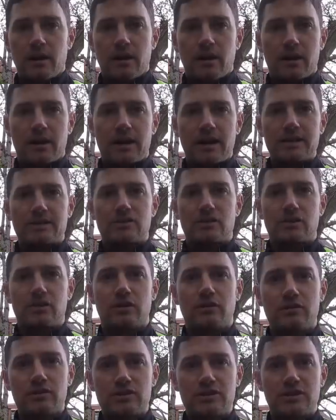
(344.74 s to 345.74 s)
Okay, so
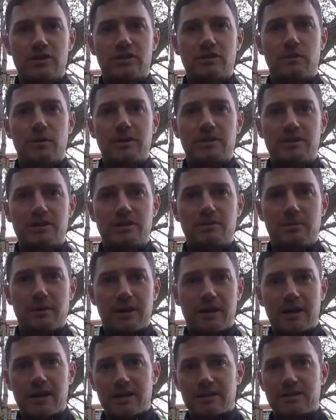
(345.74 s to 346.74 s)
another situation you
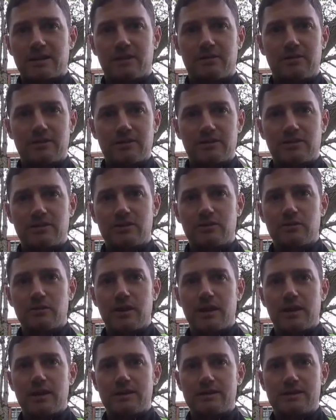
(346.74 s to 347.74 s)
might get yourself into
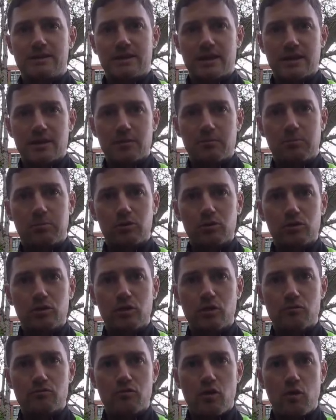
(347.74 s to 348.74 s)
is that you pull
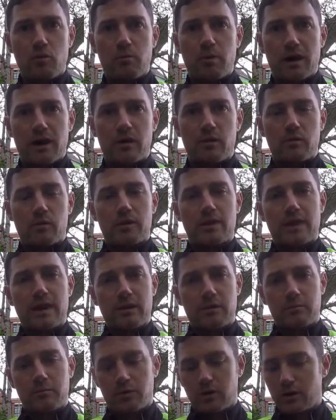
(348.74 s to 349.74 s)
your rope out
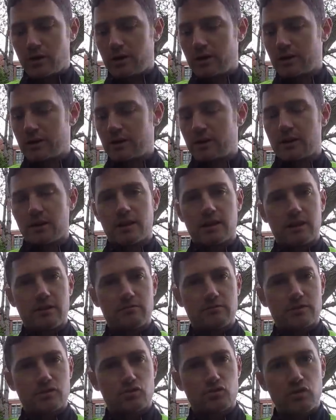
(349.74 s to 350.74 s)
without putting the
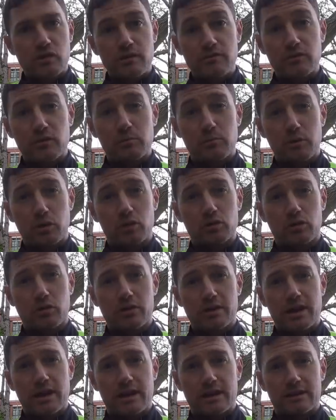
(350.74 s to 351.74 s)
retrieval ball on
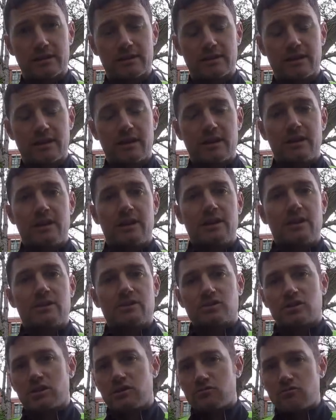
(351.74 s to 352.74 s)
the end.
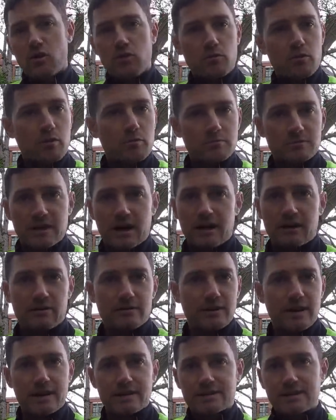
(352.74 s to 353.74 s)
So your rope comes out
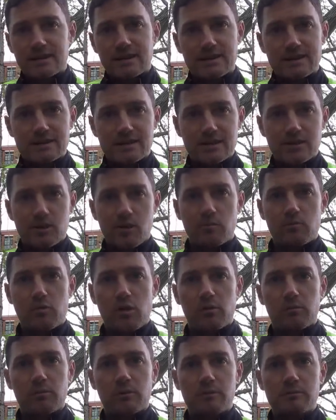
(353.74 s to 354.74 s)
nice and easy, no
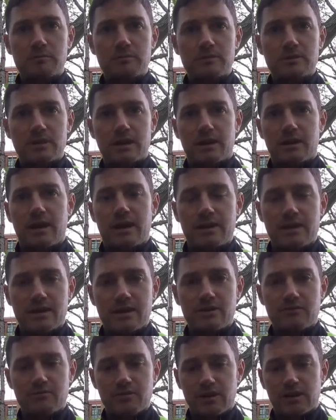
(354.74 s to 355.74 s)
problems, and then
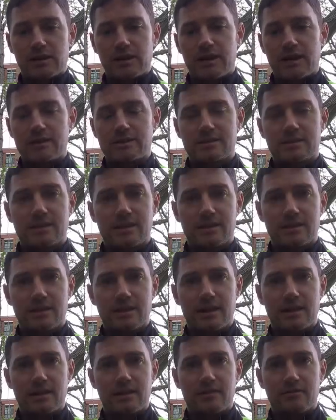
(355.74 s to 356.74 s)
you realize
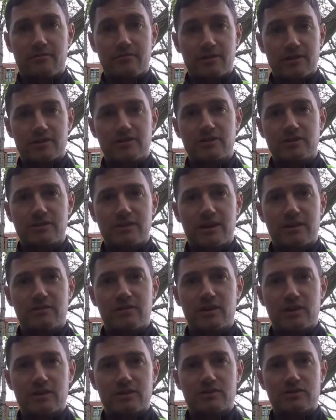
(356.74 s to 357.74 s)
that the friction
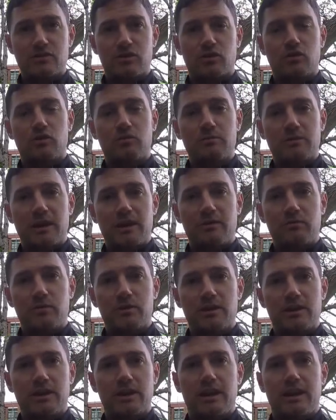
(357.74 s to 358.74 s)
saver has not come down
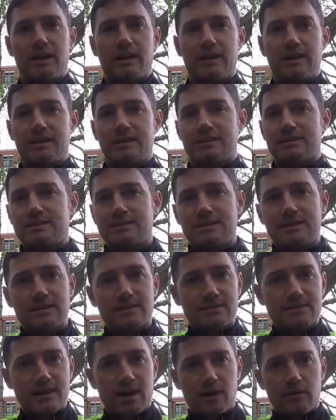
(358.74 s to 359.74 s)
with it and it is still
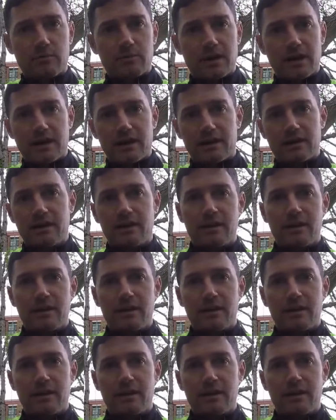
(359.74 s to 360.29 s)
sat up there